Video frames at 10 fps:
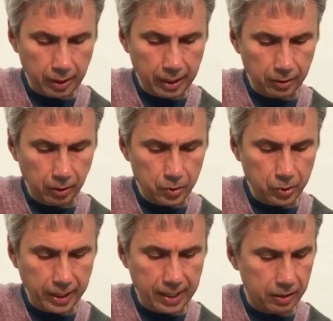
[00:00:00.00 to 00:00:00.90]
I can
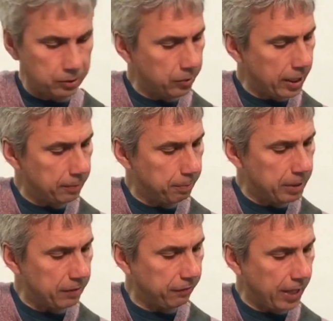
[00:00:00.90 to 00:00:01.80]
also hang on to that
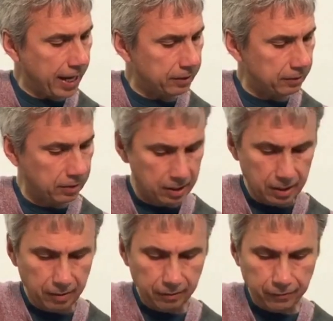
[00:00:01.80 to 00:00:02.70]
B flat
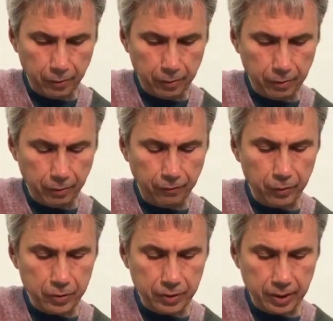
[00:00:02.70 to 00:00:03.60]
for the
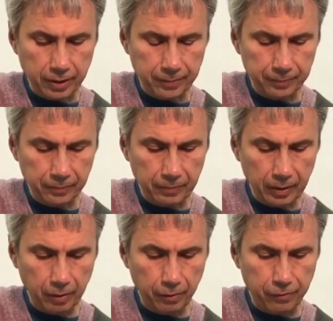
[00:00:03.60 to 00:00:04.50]
first
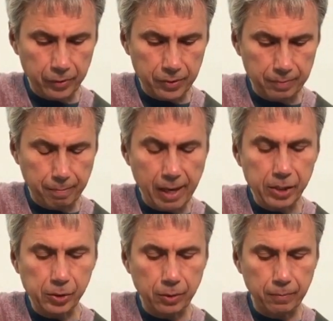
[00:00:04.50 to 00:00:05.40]

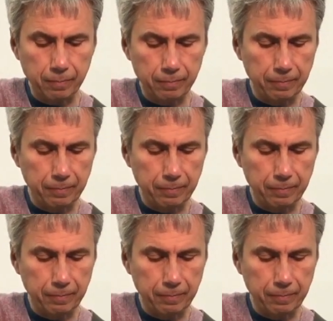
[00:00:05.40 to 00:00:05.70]
measure.